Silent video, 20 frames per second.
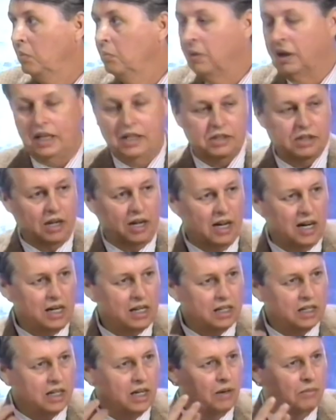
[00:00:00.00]
But as
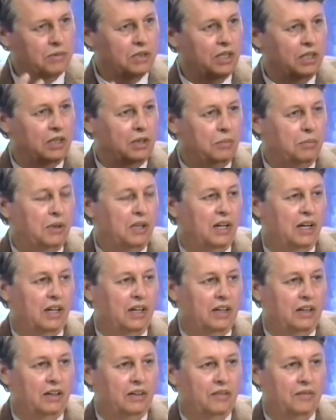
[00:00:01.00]
art comes into
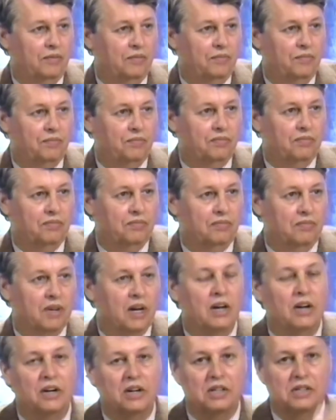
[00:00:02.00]
play,
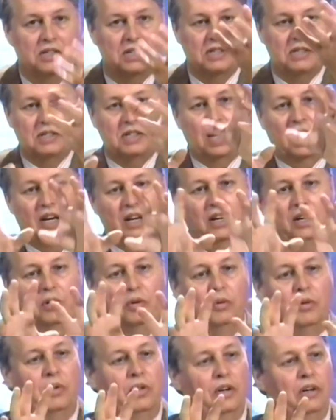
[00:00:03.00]
art is the second
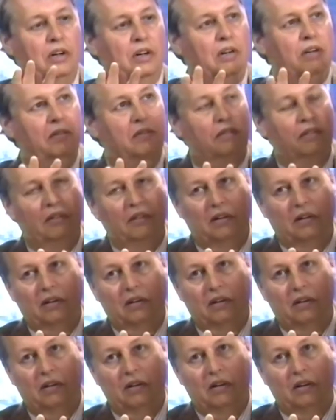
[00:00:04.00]
quarter
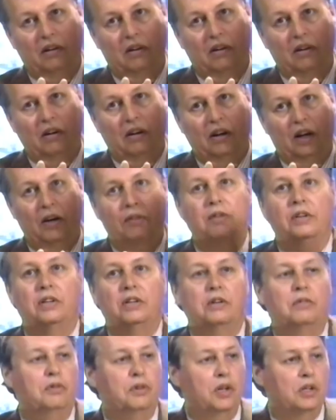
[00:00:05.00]
of the
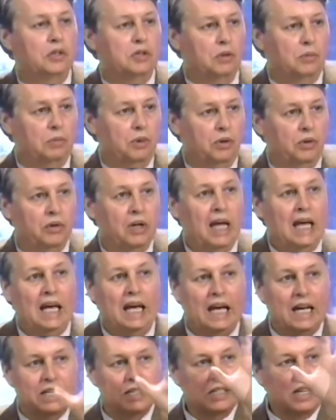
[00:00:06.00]
differential mode.
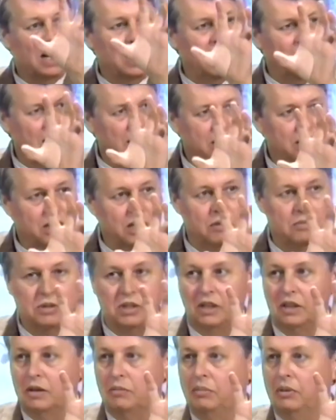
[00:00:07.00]
As art
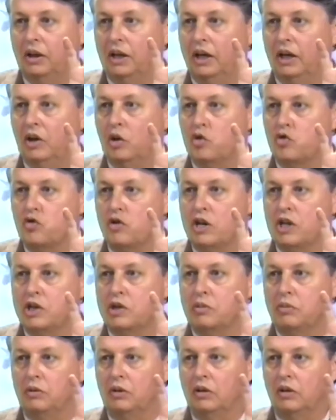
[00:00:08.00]
comes into play,
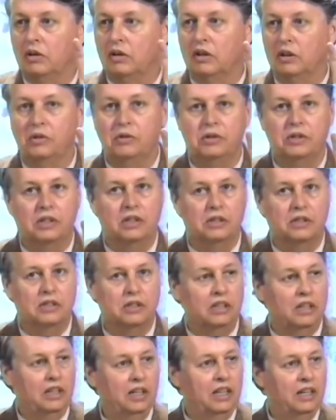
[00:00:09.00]
ritual
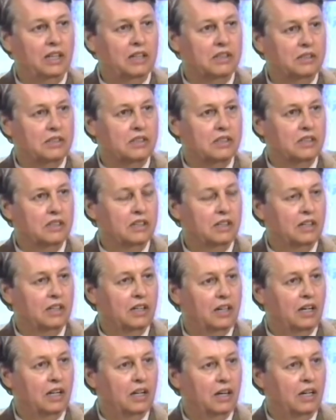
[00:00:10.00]
loses its
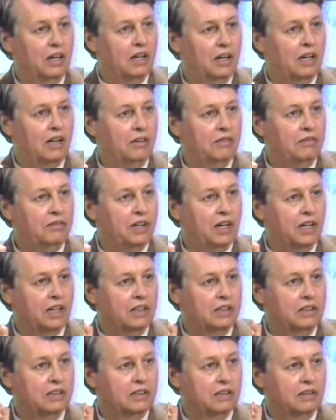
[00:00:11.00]

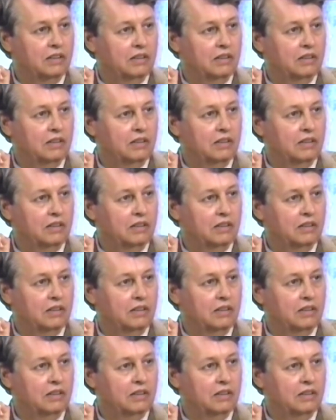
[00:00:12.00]
effect.